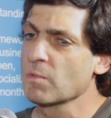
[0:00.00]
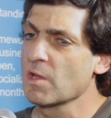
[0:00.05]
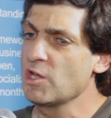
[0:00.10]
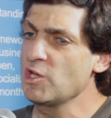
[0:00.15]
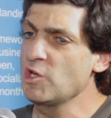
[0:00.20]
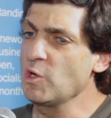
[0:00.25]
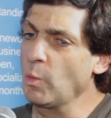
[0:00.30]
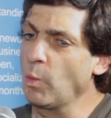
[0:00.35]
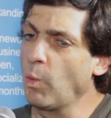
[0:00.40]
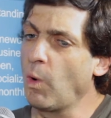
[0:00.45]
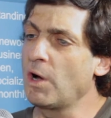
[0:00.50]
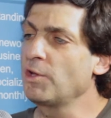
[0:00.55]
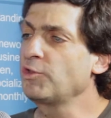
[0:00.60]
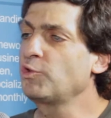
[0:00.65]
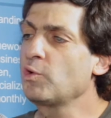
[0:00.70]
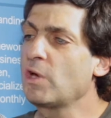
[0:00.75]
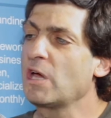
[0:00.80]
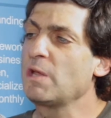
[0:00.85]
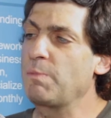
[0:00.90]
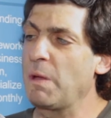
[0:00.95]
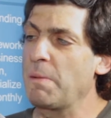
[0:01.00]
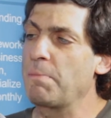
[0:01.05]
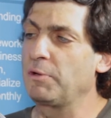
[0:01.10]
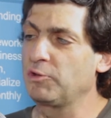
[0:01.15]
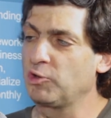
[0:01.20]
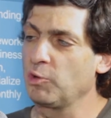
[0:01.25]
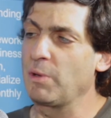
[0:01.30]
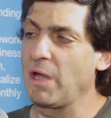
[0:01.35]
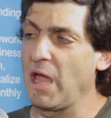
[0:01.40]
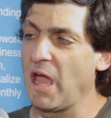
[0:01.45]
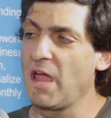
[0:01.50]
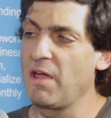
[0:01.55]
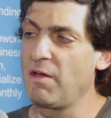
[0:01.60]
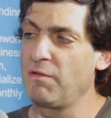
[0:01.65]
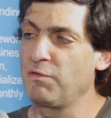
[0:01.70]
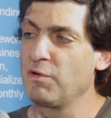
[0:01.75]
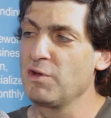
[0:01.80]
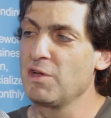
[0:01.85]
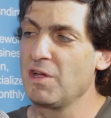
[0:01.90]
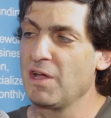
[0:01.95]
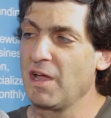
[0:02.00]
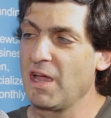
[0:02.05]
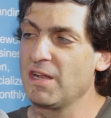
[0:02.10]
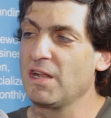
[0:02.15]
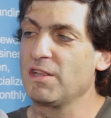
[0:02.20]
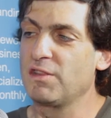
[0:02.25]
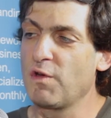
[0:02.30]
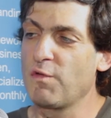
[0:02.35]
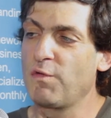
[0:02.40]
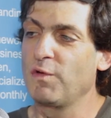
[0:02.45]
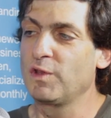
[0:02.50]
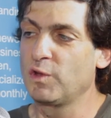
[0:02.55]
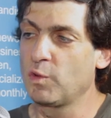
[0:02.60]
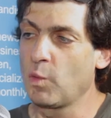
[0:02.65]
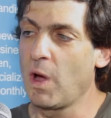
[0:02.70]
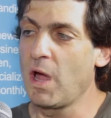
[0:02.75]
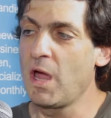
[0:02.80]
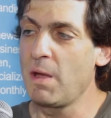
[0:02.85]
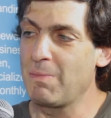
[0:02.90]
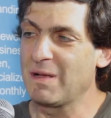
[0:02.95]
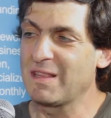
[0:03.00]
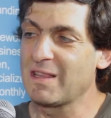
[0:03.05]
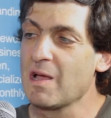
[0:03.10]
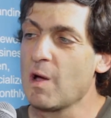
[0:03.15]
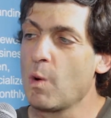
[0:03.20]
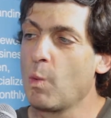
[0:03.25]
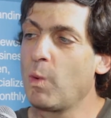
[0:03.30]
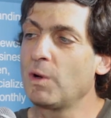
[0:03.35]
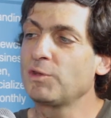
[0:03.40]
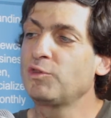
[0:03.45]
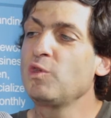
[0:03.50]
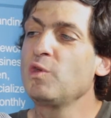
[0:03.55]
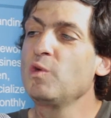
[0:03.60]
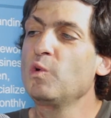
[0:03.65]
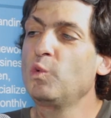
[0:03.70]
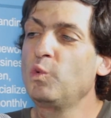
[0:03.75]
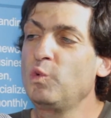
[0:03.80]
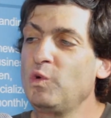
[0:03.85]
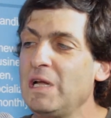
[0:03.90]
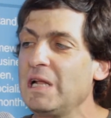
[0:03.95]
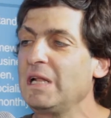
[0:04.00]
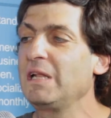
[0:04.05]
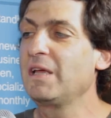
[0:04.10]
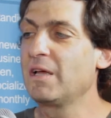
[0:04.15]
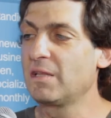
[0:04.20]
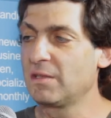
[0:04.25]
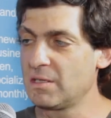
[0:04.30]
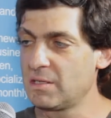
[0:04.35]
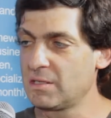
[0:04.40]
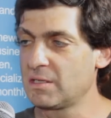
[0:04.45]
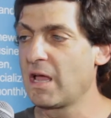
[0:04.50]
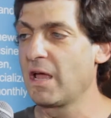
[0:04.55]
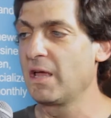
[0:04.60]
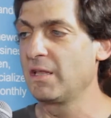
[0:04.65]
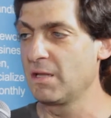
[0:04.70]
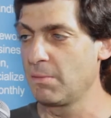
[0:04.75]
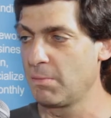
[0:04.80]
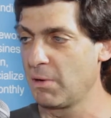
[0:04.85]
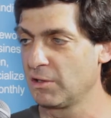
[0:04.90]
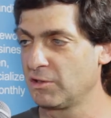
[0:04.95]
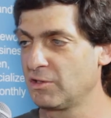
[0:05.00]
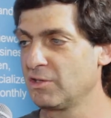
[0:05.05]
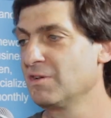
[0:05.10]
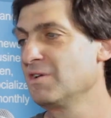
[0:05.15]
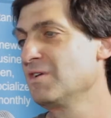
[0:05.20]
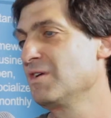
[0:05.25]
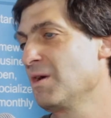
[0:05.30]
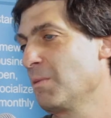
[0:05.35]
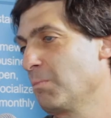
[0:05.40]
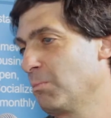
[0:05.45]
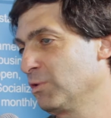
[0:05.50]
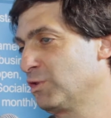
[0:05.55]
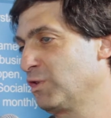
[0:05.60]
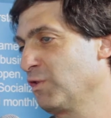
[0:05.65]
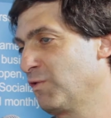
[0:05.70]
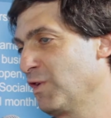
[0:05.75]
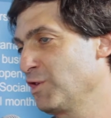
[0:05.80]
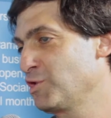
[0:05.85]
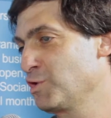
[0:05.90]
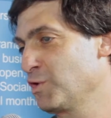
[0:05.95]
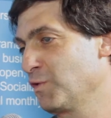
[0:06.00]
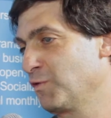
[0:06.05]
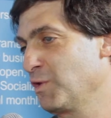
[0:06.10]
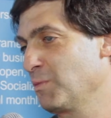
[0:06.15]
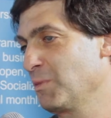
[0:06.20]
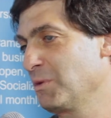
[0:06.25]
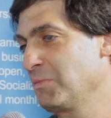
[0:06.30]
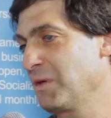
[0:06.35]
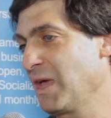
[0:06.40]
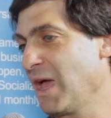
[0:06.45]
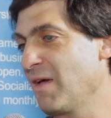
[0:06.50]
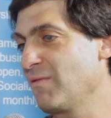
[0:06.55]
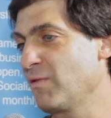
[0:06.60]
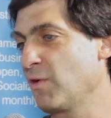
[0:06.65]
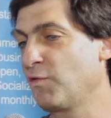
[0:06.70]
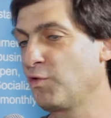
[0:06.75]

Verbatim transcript: you want to get people to behave in a different way but what do you really understand about motivation of human behavior.